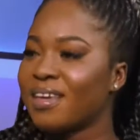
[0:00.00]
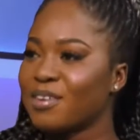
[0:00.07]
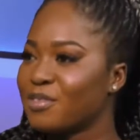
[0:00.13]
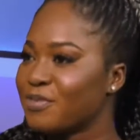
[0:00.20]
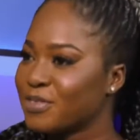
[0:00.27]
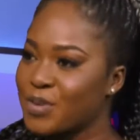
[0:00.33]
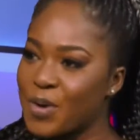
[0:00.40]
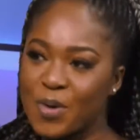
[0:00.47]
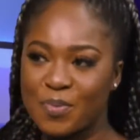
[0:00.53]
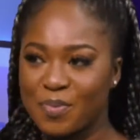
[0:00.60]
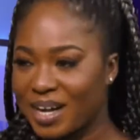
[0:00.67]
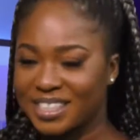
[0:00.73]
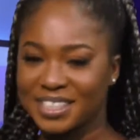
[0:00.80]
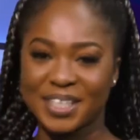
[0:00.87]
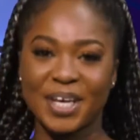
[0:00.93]
Thank you so
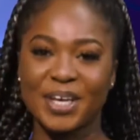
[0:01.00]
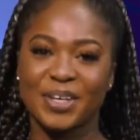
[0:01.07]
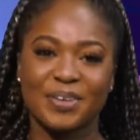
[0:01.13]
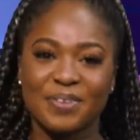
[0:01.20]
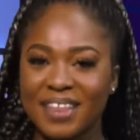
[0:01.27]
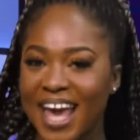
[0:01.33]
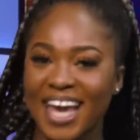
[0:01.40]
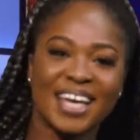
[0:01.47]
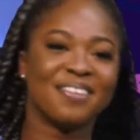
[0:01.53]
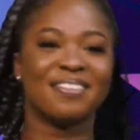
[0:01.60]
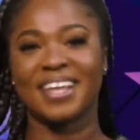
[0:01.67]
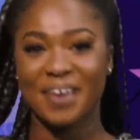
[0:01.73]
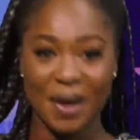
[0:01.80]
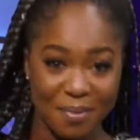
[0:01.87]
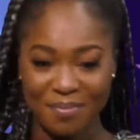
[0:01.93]
much. Thank you.
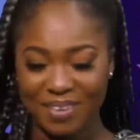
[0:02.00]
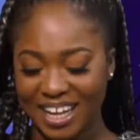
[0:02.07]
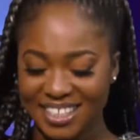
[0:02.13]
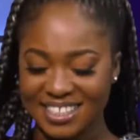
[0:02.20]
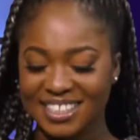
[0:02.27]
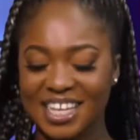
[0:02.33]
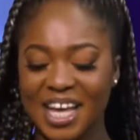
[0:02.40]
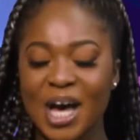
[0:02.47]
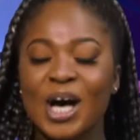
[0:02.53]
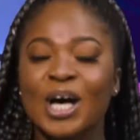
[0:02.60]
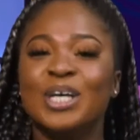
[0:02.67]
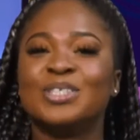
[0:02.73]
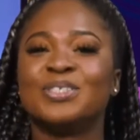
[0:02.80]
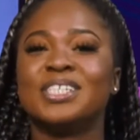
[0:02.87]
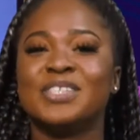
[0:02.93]
I'm blushing.
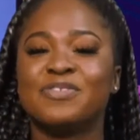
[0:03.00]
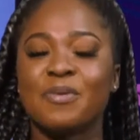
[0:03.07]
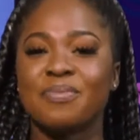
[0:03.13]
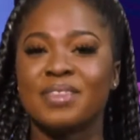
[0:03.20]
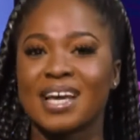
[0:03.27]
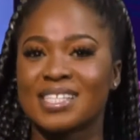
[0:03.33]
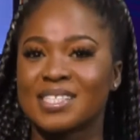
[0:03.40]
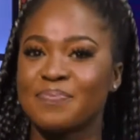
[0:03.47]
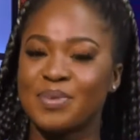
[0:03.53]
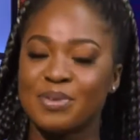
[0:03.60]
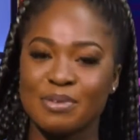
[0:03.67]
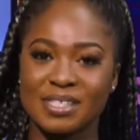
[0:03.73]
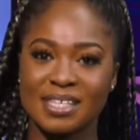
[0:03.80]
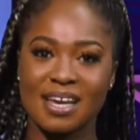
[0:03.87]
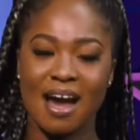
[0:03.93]
So this is from Texas
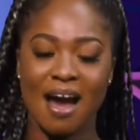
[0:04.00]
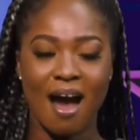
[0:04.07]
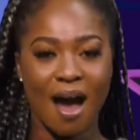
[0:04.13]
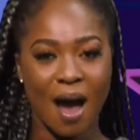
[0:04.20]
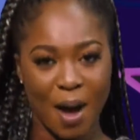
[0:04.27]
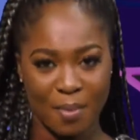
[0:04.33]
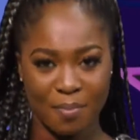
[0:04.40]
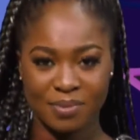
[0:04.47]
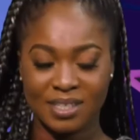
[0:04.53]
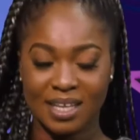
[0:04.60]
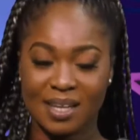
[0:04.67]
Beauty Hub.